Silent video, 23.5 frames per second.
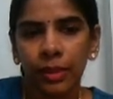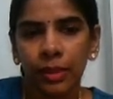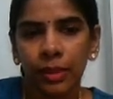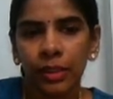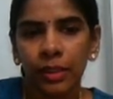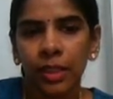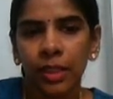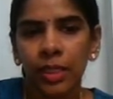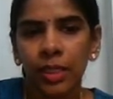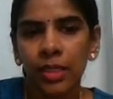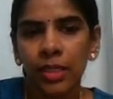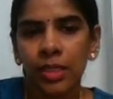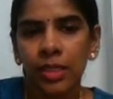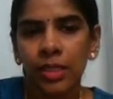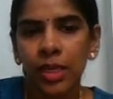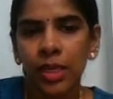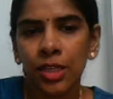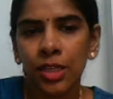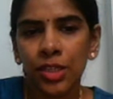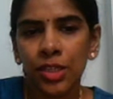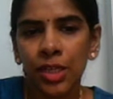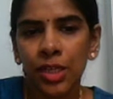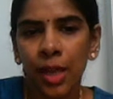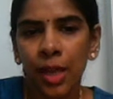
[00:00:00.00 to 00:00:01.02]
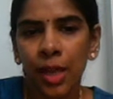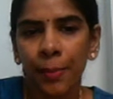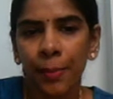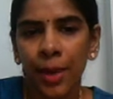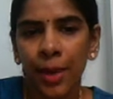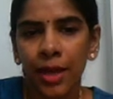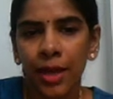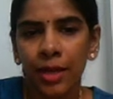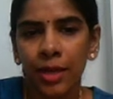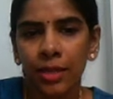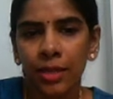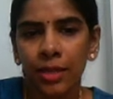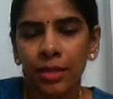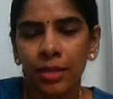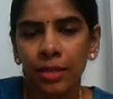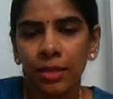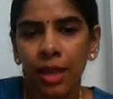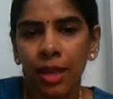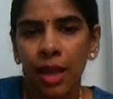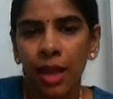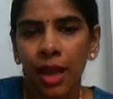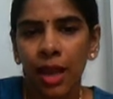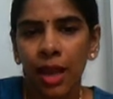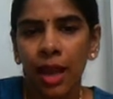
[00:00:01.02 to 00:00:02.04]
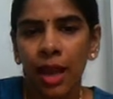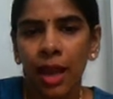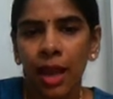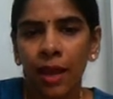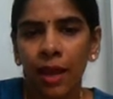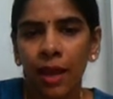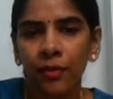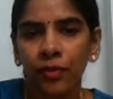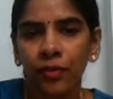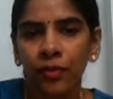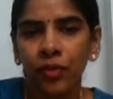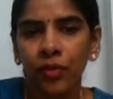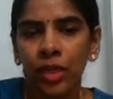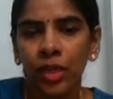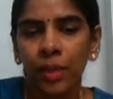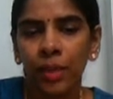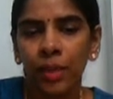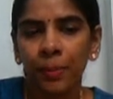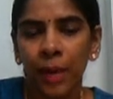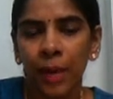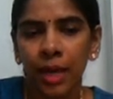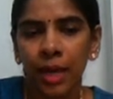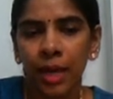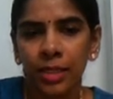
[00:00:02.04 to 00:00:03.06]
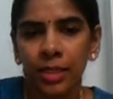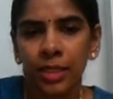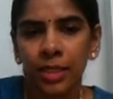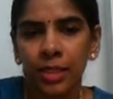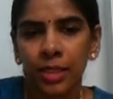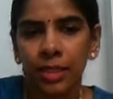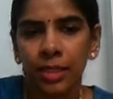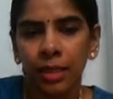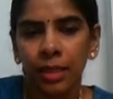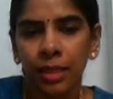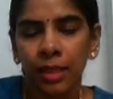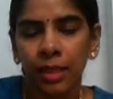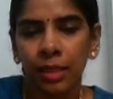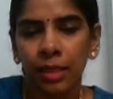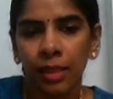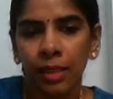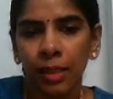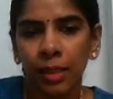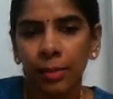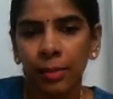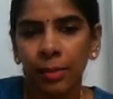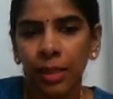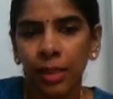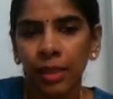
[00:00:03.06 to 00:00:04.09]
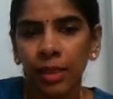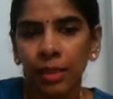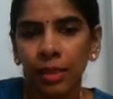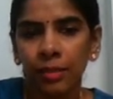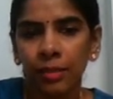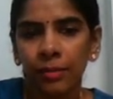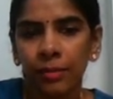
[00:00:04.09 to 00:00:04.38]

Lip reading: The distillation apparatus have three parts, namely